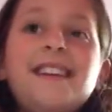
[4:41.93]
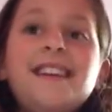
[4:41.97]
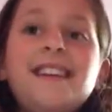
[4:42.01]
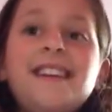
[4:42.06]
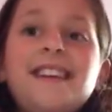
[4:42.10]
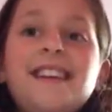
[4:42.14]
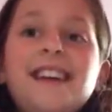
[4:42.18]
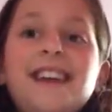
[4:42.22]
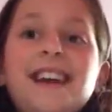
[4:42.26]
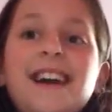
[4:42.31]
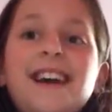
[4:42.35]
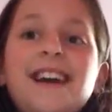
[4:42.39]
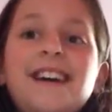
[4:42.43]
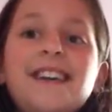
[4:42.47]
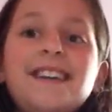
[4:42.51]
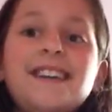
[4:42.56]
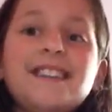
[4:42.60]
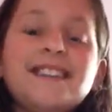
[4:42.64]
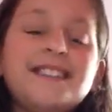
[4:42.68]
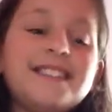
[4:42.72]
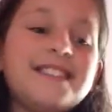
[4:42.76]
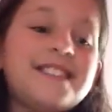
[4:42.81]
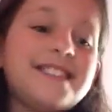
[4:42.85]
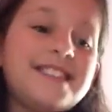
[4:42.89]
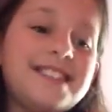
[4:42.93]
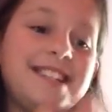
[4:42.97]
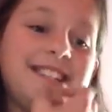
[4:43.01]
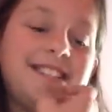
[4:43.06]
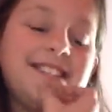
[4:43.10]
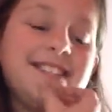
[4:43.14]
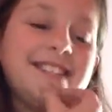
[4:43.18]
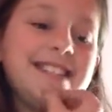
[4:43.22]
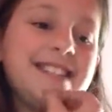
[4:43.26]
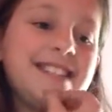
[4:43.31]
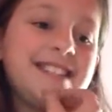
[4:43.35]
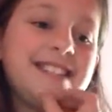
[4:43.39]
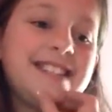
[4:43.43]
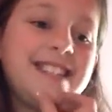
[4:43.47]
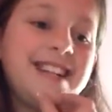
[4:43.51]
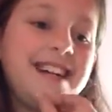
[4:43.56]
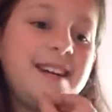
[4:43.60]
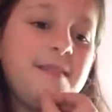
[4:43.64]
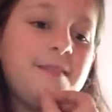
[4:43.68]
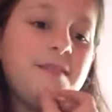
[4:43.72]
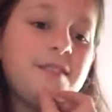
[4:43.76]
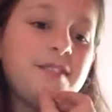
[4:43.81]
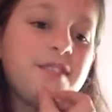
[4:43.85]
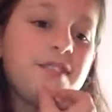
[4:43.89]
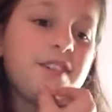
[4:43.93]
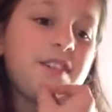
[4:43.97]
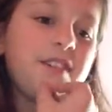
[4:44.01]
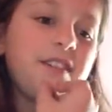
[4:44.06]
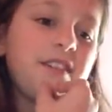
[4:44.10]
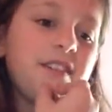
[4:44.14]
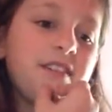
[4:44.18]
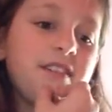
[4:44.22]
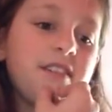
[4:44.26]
Yeah, his, she always says damn, not so.